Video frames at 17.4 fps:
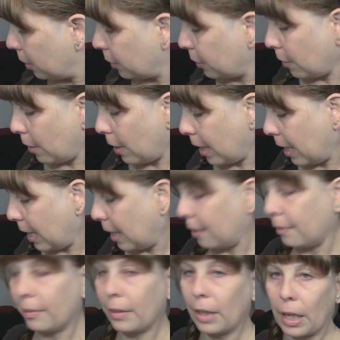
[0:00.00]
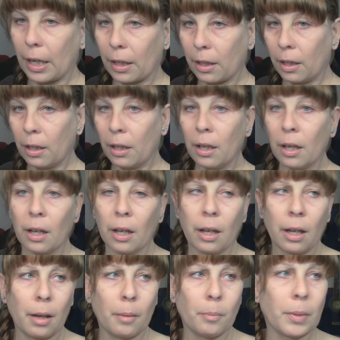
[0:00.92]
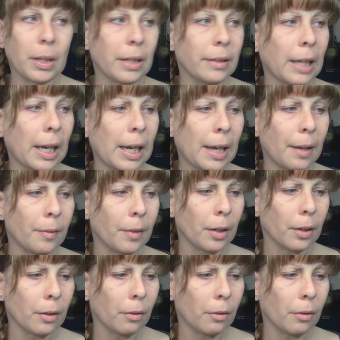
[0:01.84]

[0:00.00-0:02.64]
So I have because I have the